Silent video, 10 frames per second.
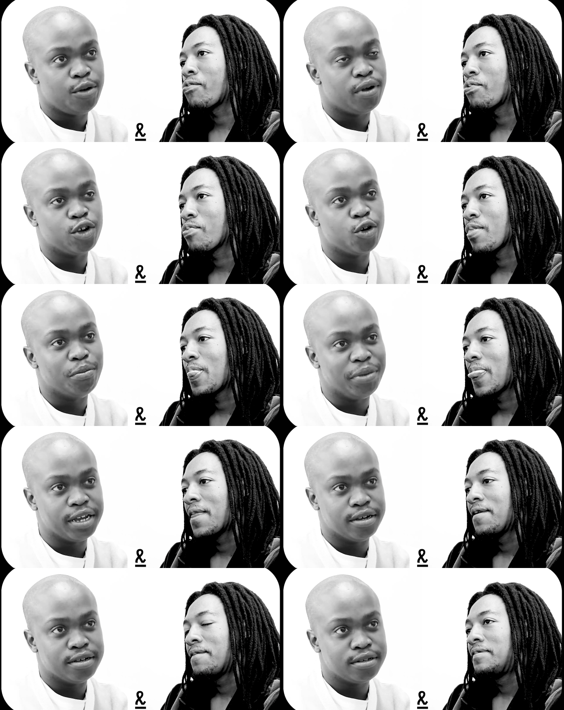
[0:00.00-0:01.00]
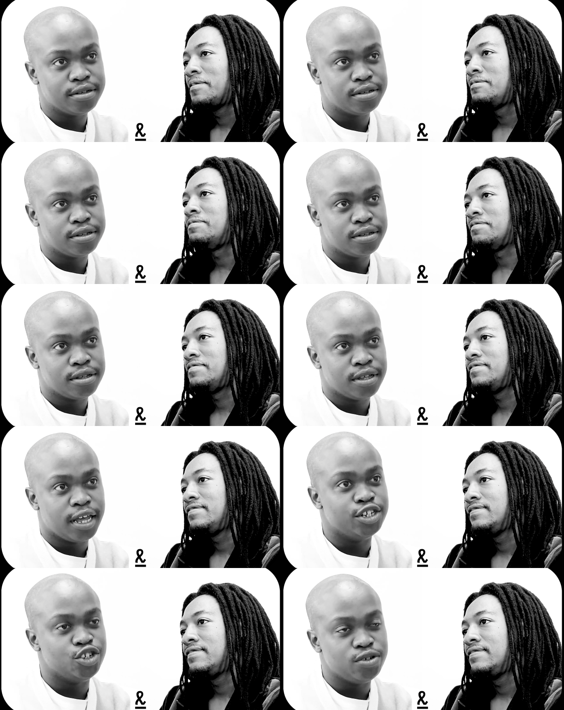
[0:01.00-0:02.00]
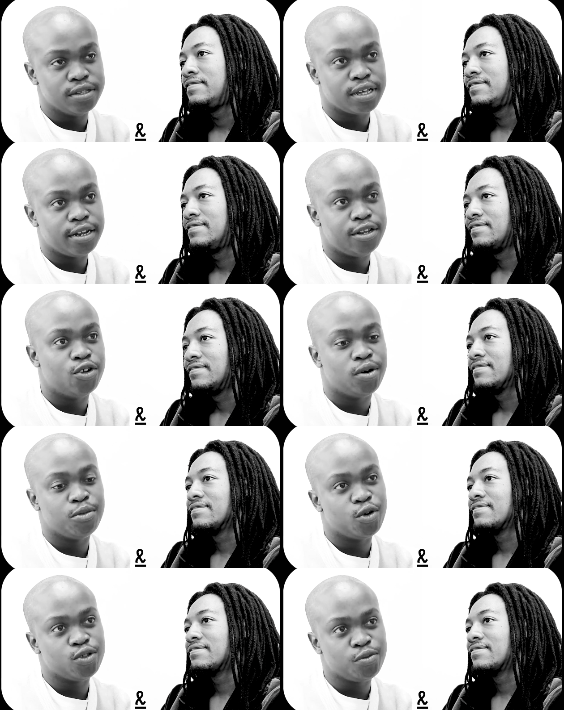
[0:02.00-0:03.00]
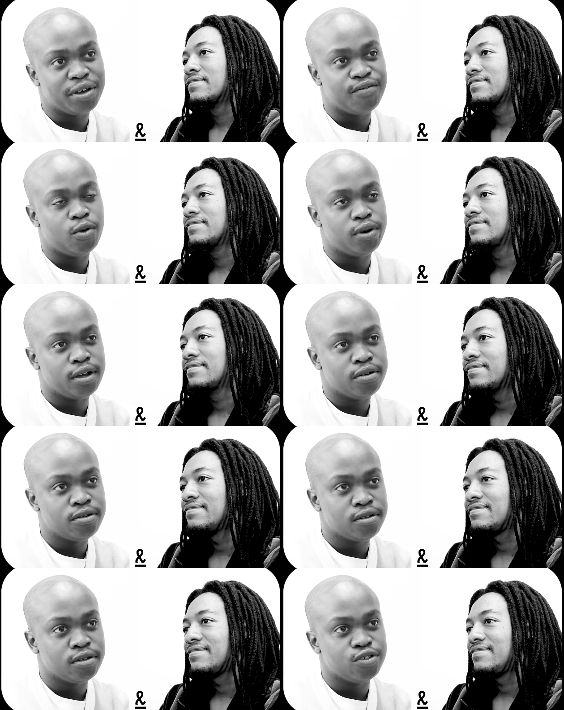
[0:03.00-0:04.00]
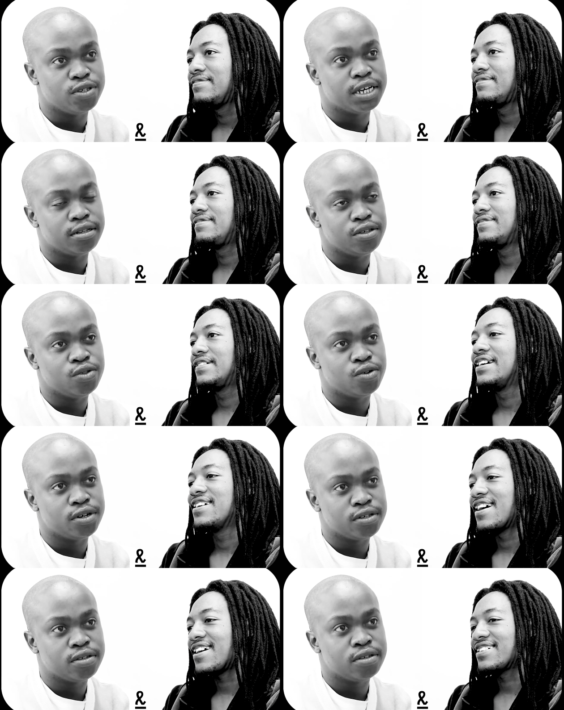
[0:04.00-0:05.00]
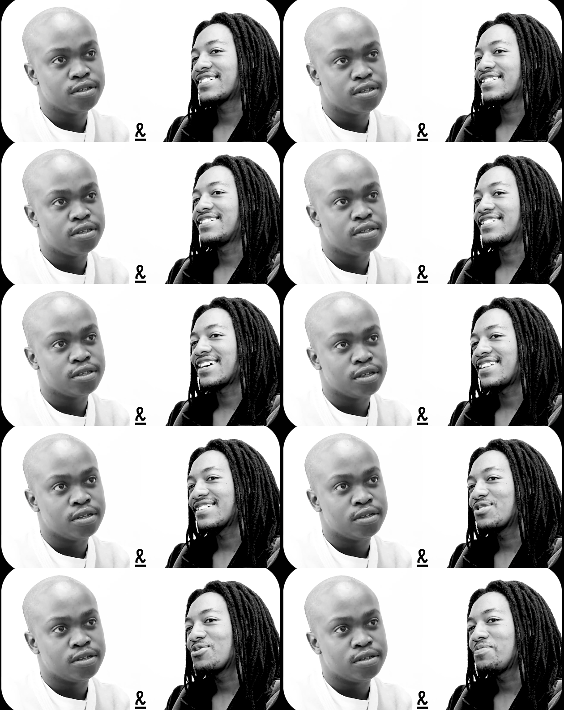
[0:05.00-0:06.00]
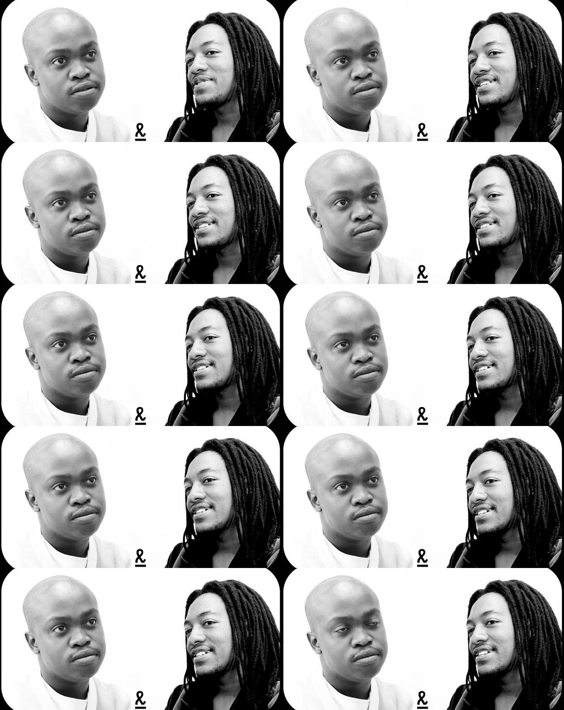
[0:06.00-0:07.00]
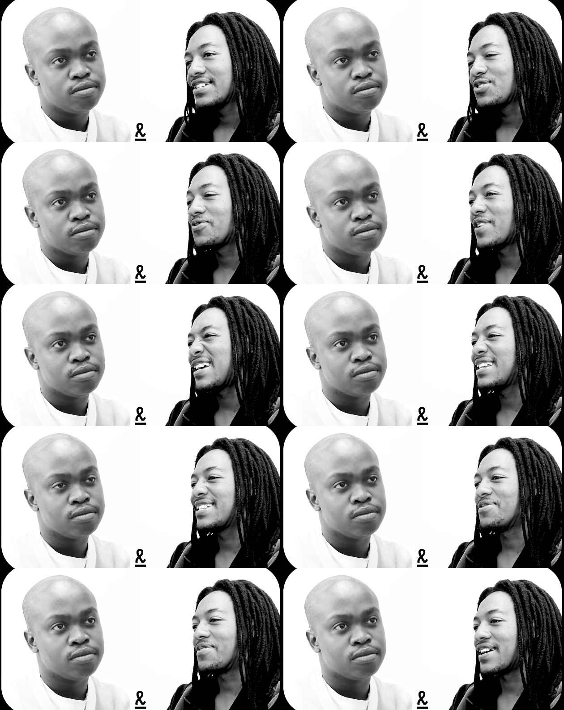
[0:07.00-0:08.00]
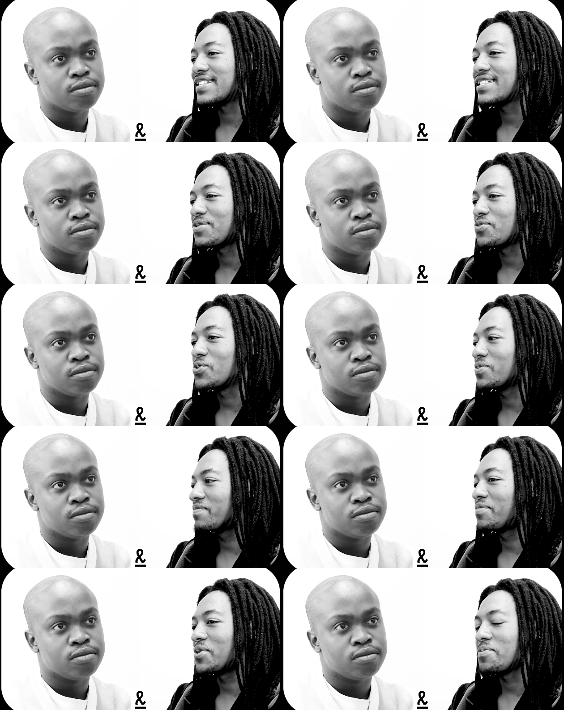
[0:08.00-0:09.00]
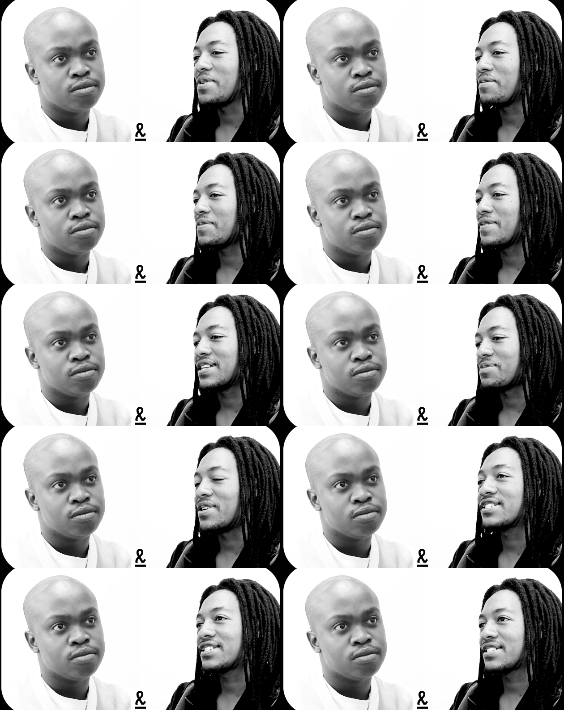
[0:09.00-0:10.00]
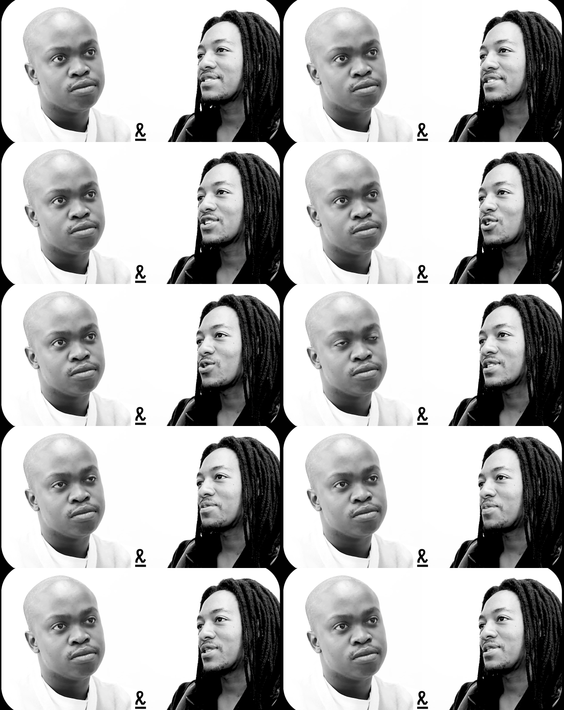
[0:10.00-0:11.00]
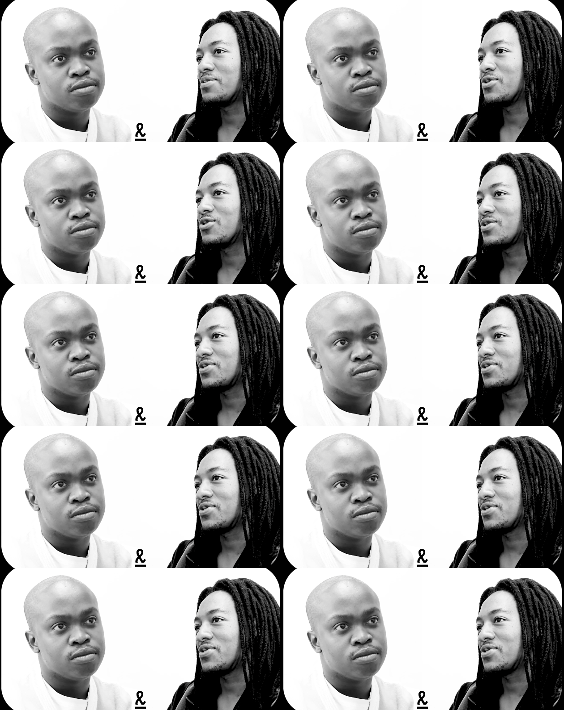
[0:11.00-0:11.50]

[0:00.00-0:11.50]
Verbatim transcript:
Speaker 1: and want to go bigger. Mm. And you decided, no, go to my phone hmm. to tell these stories. I just decided
Speaker 2: to be, to find a device that will bring me as much close as possible to